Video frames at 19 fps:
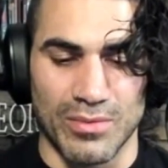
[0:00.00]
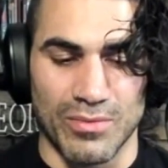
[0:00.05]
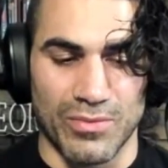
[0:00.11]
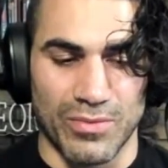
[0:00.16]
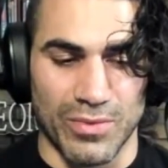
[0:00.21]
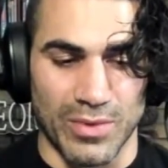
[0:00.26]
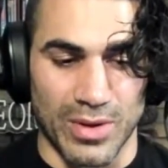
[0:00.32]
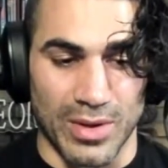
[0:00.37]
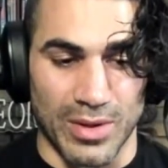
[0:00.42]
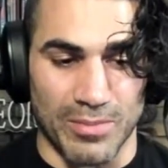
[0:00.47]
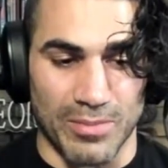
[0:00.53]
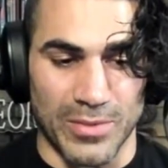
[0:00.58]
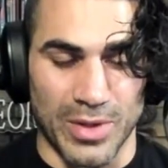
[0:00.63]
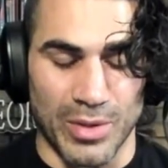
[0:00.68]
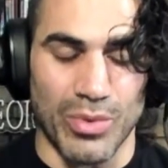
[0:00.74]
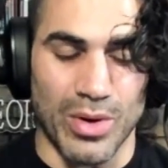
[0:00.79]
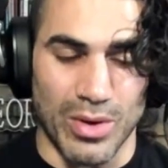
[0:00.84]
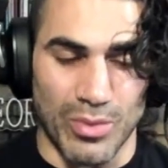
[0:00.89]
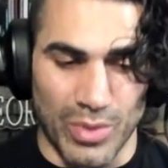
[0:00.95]
I
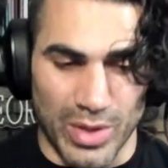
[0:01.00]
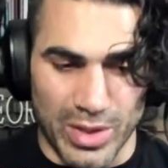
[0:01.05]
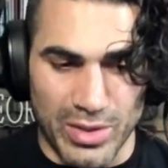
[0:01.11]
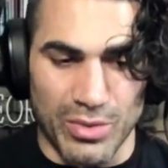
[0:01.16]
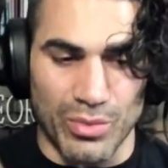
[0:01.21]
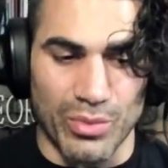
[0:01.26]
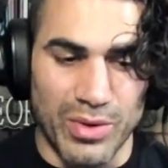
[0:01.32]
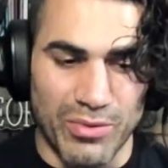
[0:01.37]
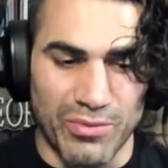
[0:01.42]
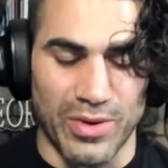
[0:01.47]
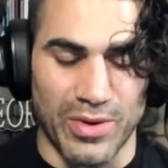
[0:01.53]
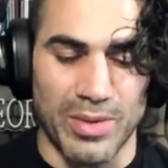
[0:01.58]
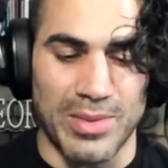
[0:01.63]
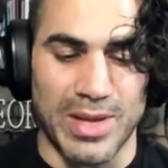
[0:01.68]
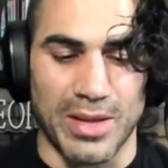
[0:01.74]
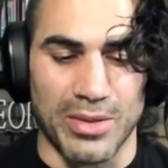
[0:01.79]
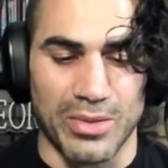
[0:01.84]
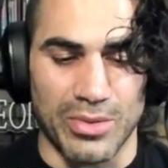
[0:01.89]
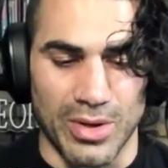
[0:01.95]
want you to reframe
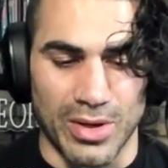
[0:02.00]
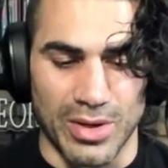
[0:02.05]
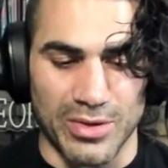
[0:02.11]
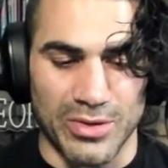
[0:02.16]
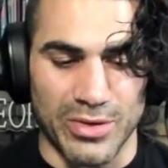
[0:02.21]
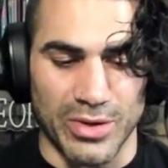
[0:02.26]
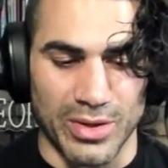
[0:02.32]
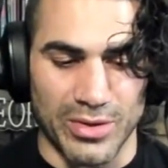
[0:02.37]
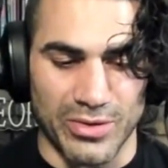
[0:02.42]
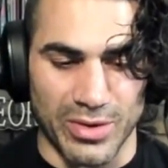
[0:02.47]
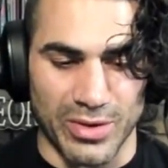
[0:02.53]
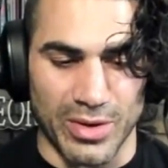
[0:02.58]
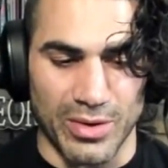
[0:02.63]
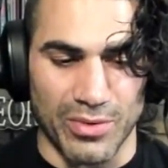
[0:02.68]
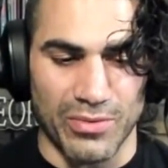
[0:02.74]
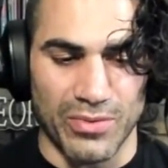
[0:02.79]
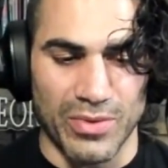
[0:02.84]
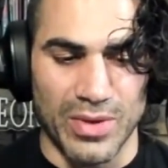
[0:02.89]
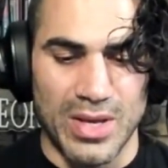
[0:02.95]
that thought and tell
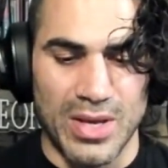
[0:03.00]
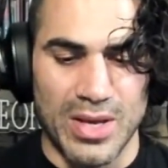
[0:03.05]
yourself